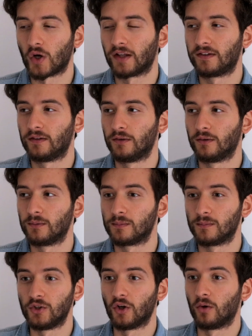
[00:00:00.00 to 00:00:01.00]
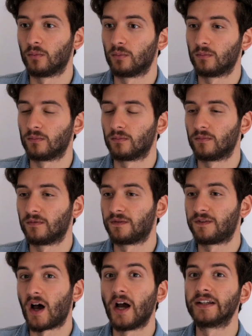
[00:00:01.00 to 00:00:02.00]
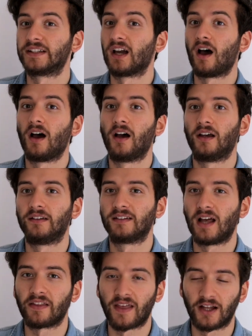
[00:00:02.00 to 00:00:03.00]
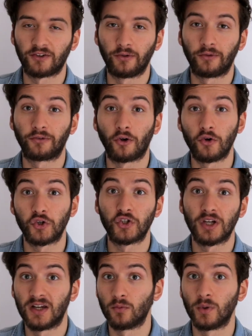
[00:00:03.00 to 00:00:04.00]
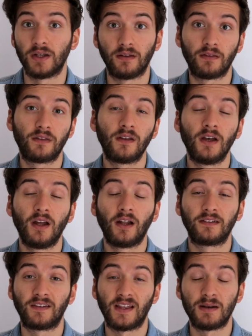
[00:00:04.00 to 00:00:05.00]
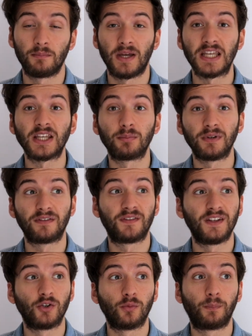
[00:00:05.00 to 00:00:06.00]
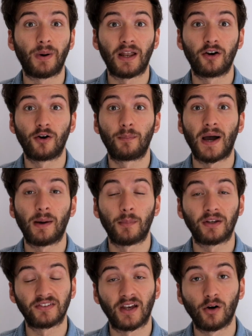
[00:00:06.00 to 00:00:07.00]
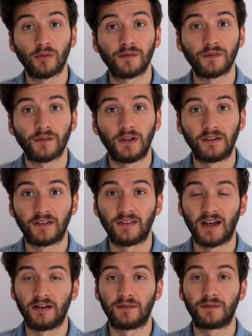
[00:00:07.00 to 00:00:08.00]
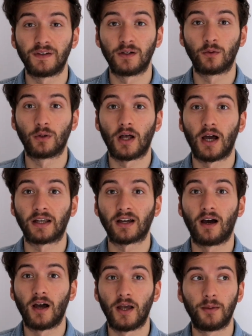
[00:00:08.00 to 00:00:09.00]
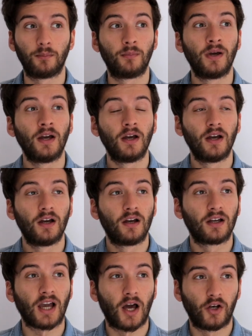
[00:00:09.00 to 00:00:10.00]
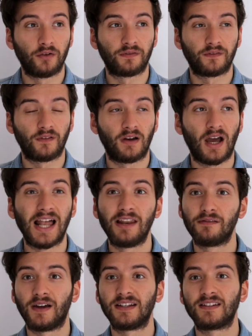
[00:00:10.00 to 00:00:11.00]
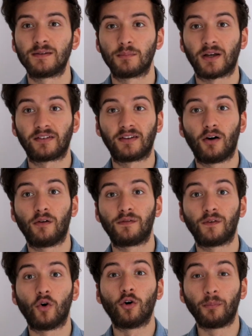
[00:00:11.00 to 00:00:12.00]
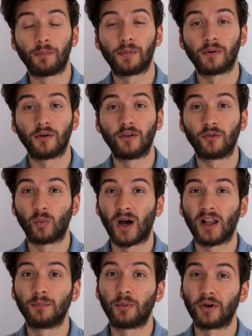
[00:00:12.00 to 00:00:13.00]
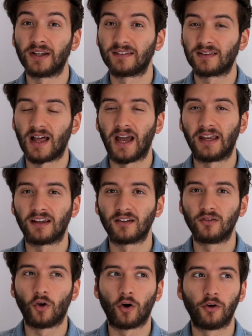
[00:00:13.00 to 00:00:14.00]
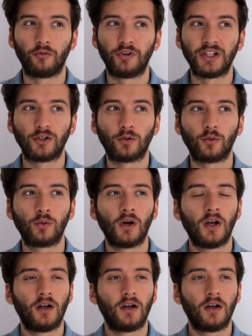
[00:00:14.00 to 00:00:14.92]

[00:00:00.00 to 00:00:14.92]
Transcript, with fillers: tried to, you know, find guys like that to associate with to then make me feel better about myself and to then feel like I'm kind of elevating myself up as well. But it's like not a real